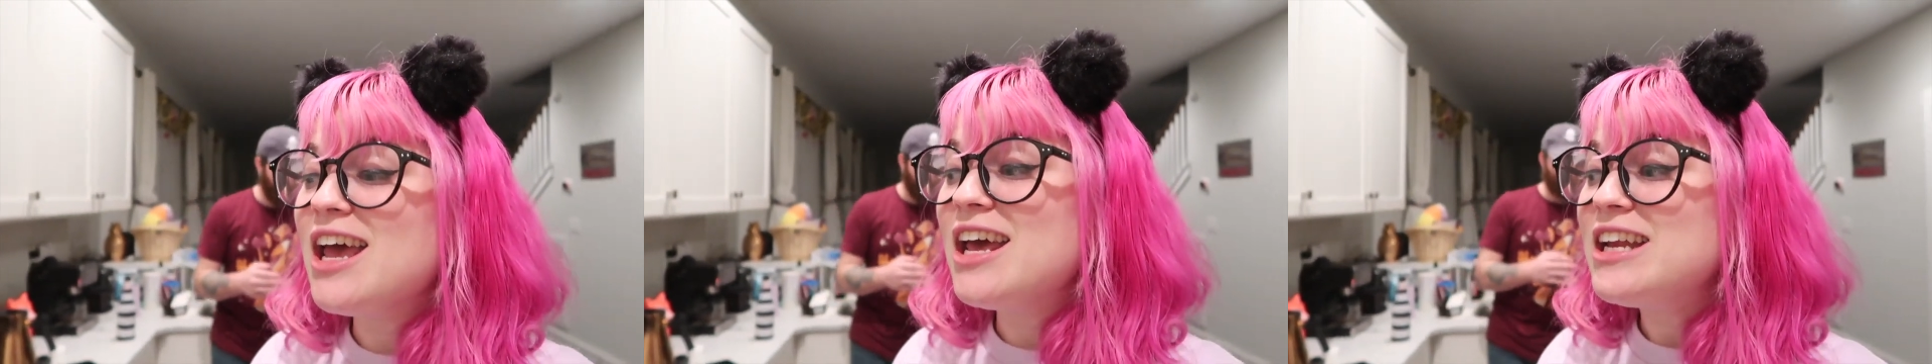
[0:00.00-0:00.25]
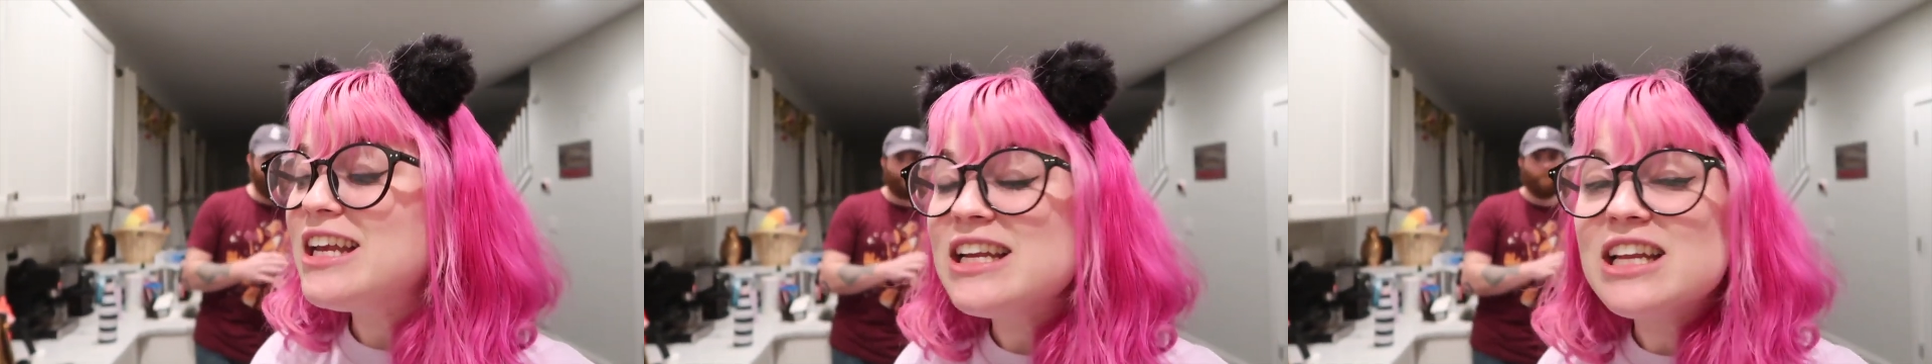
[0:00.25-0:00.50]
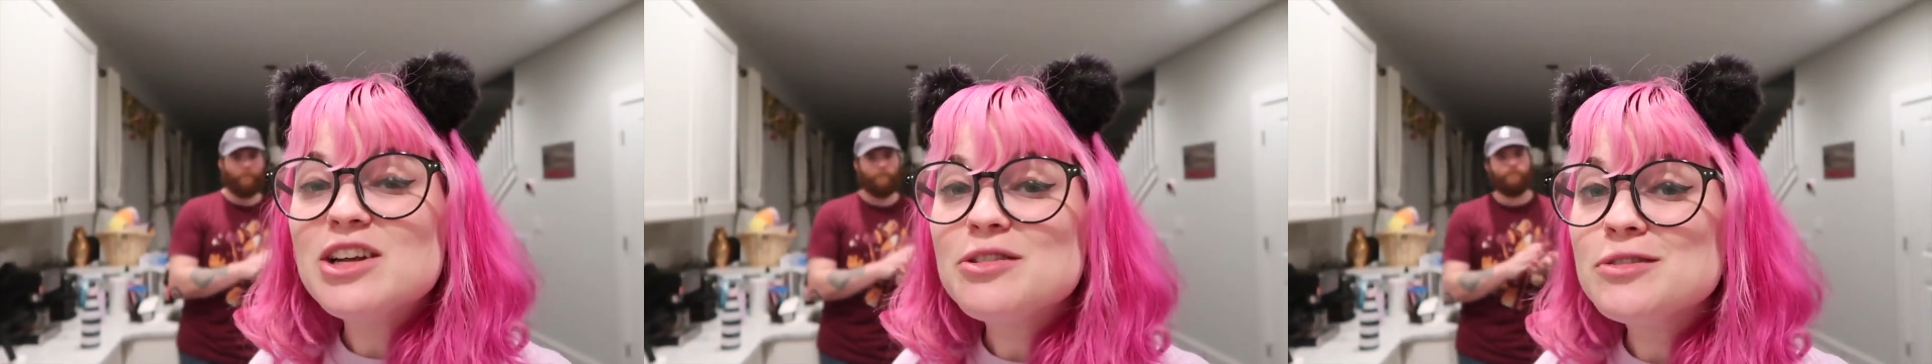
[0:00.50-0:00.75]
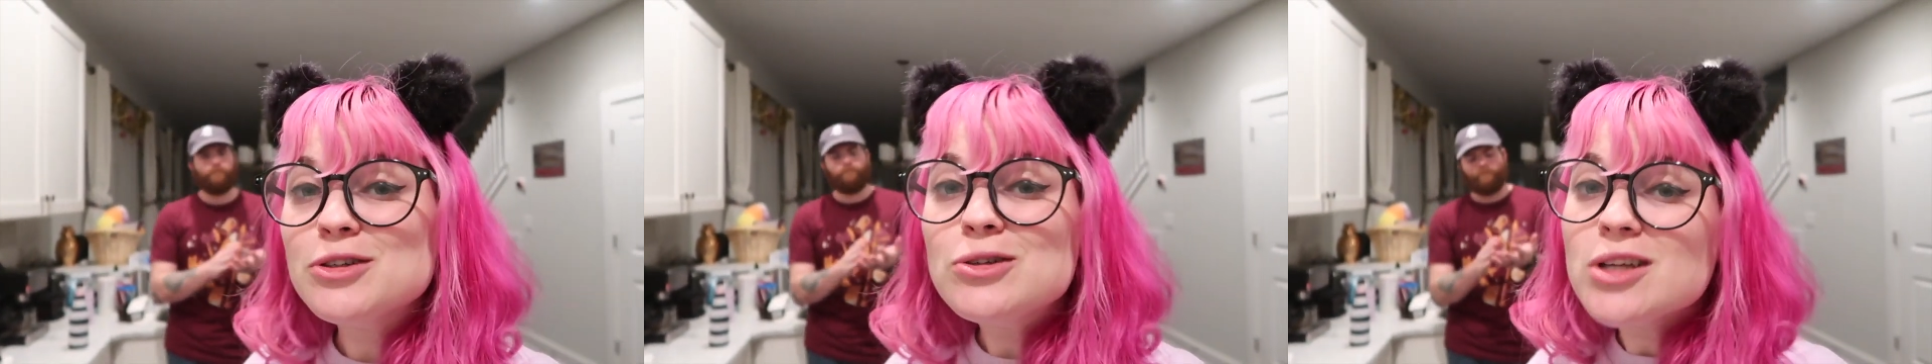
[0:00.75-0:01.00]
edit in a
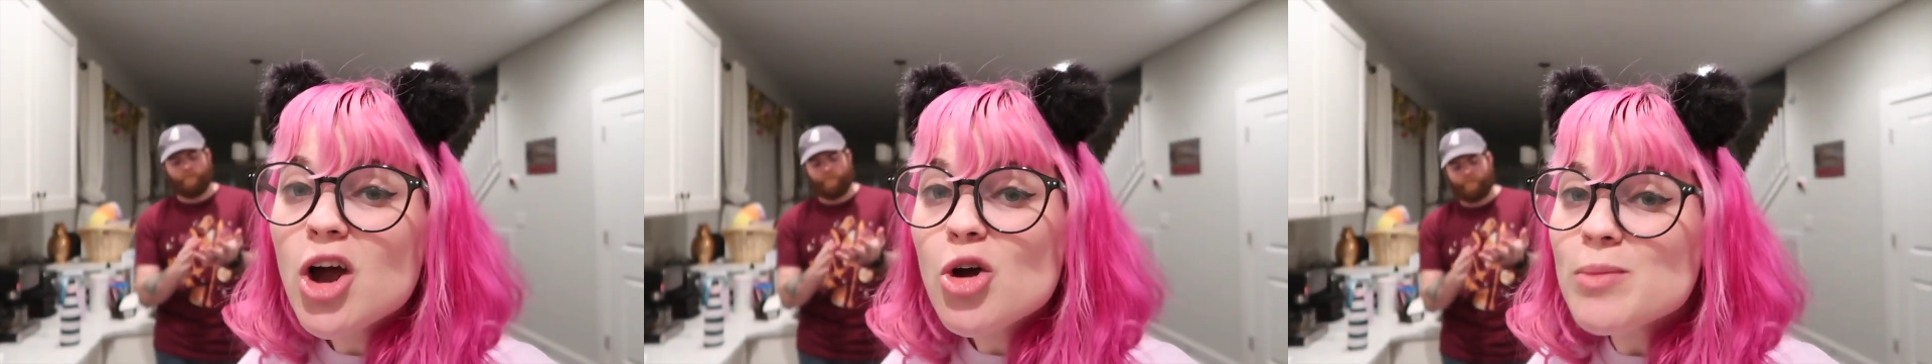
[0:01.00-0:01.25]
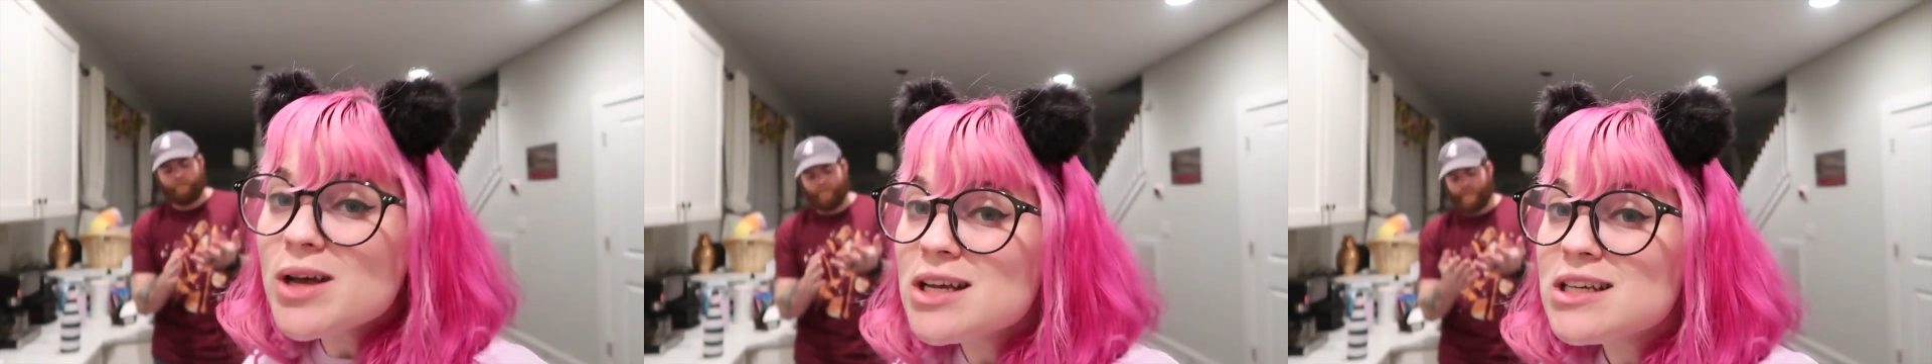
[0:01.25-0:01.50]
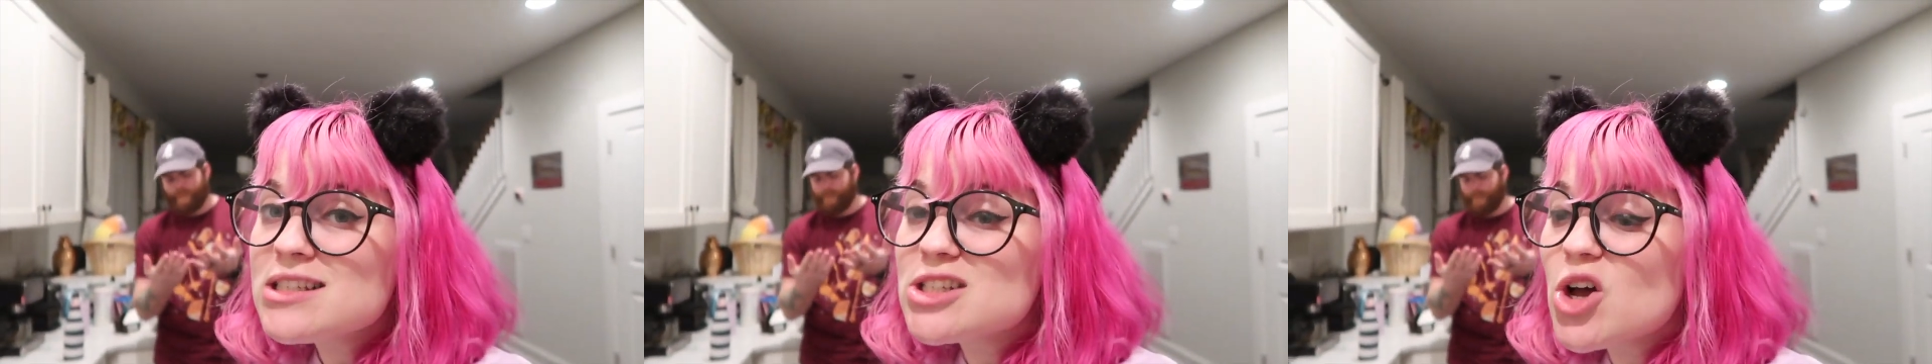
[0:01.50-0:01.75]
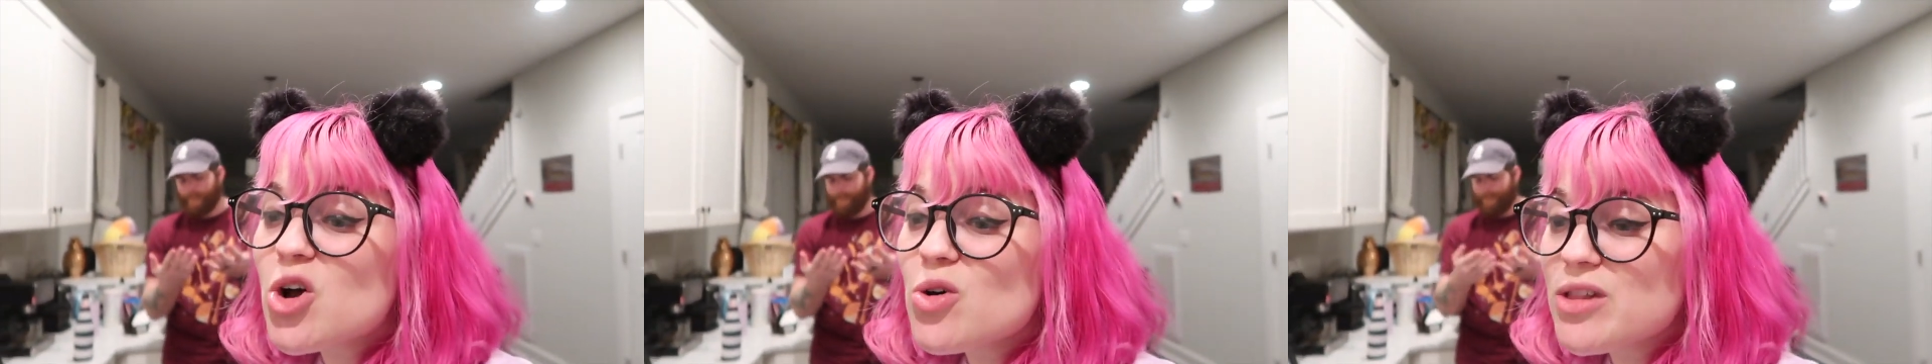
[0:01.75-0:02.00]
food coma.
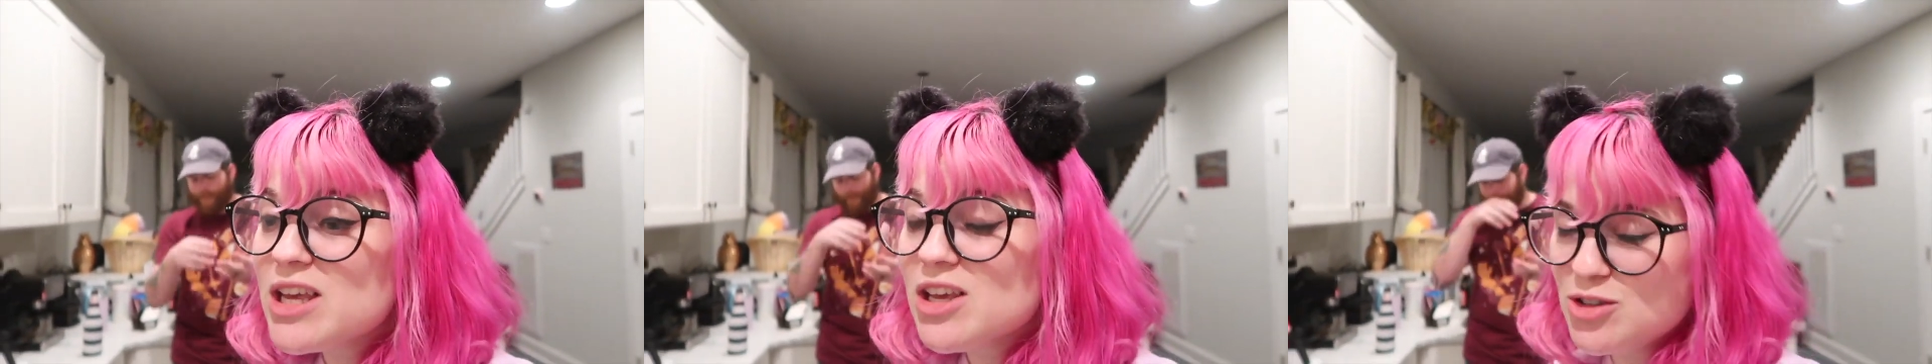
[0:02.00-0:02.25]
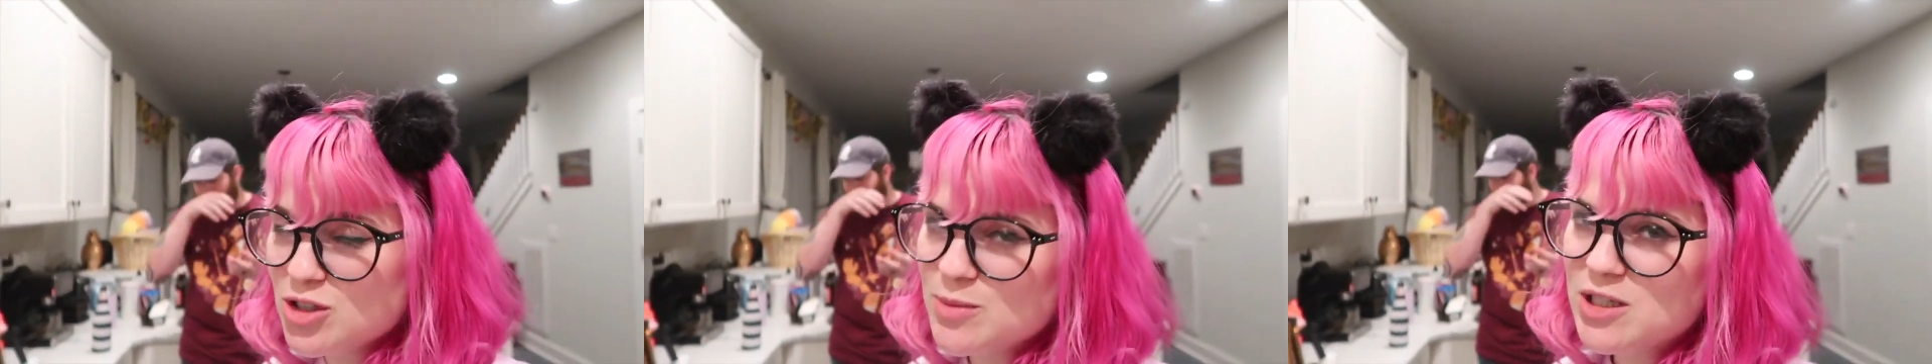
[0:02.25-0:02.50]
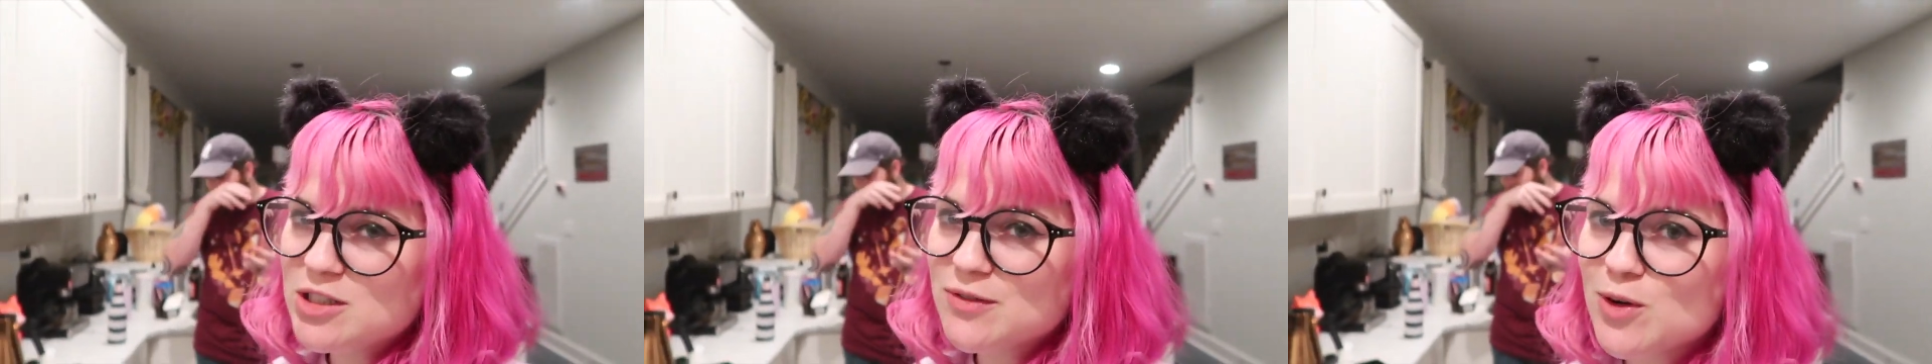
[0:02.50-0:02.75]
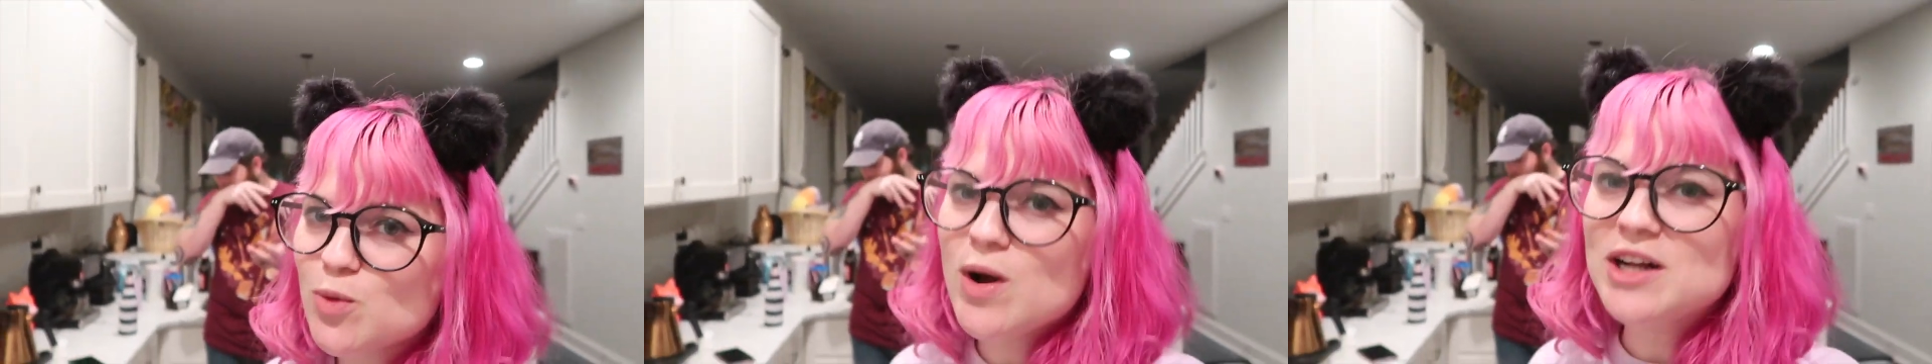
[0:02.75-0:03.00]
So thank you so much
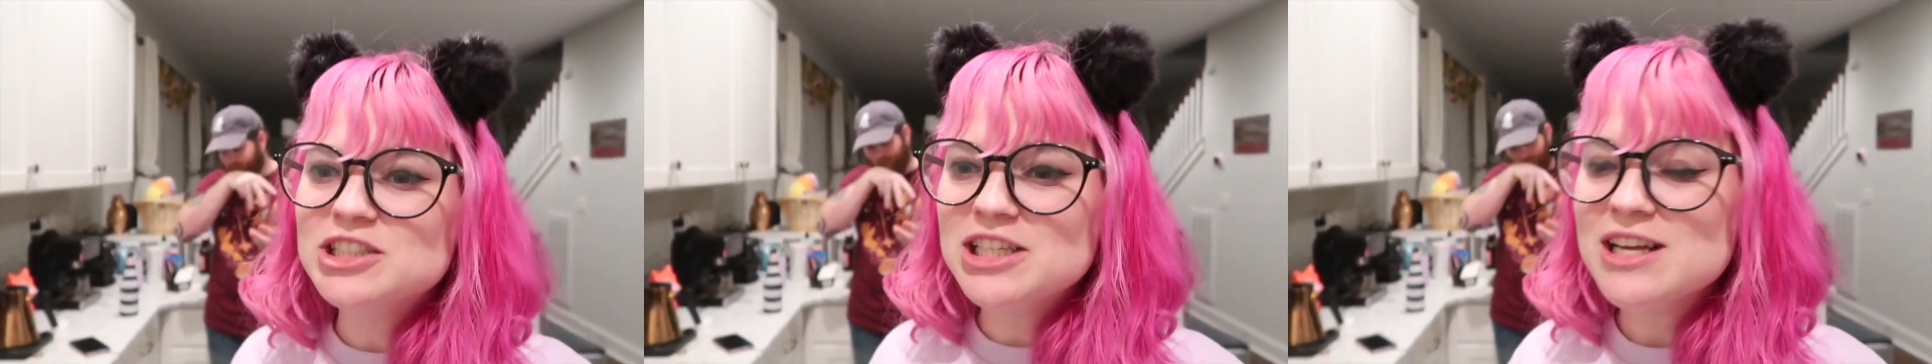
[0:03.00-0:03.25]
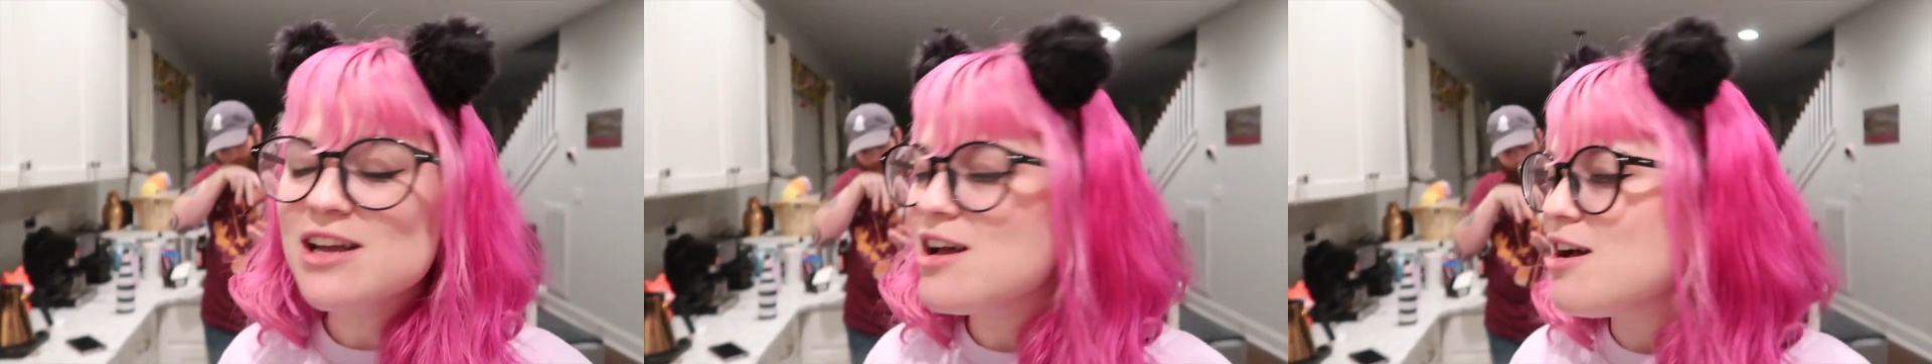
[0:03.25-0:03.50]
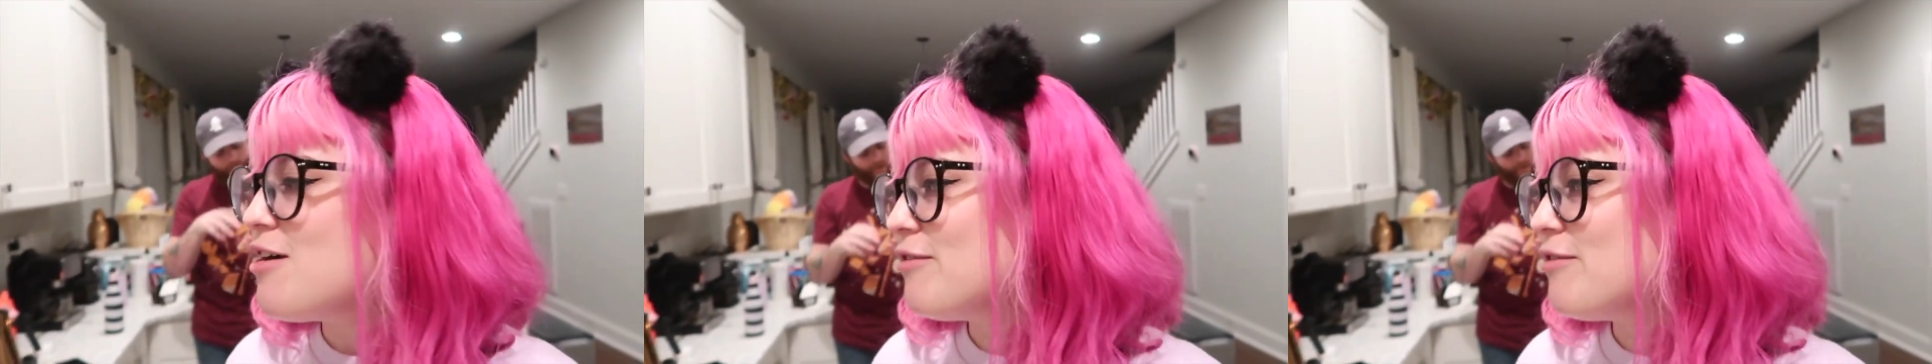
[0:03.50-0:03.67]
for watching